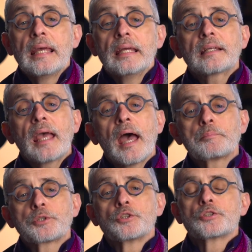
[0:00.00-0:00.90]
it
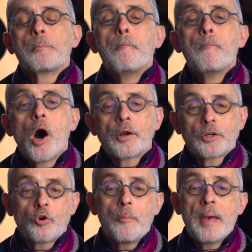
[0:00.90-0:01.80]
captures
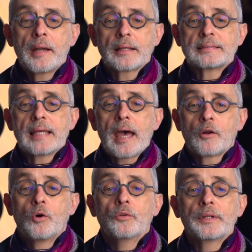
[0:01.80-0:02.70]
monochromatic
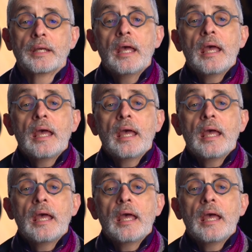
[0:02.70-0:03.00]
data only.